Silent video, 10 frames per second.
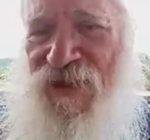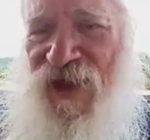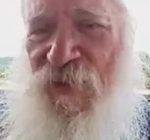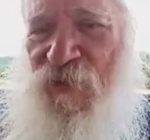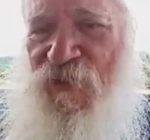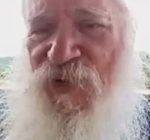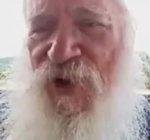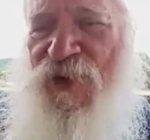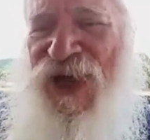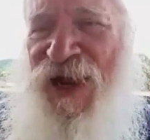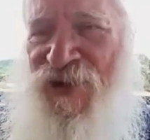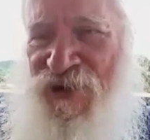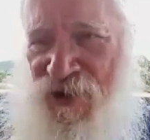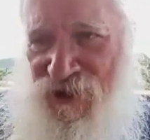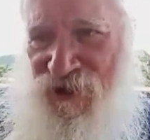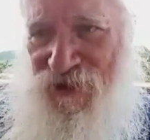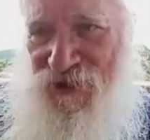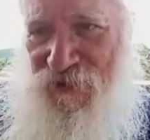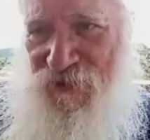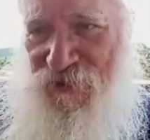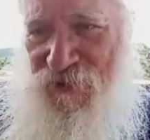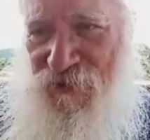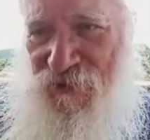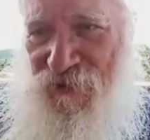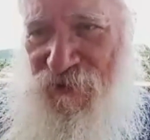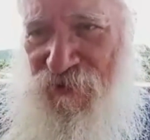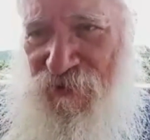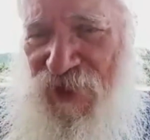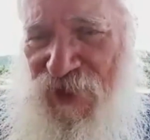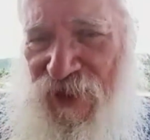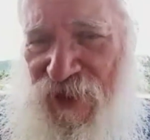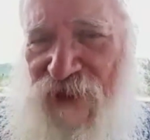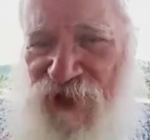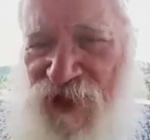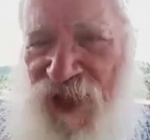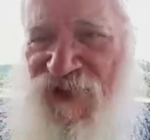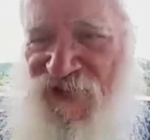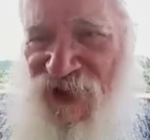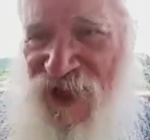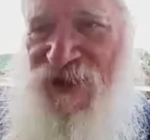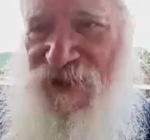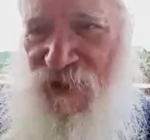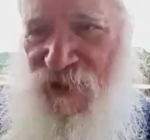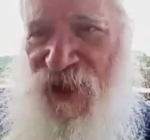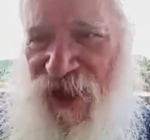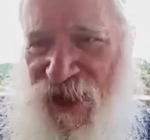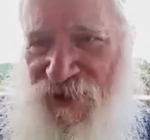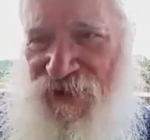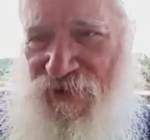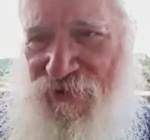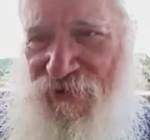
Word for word: that prepared us for life in the land?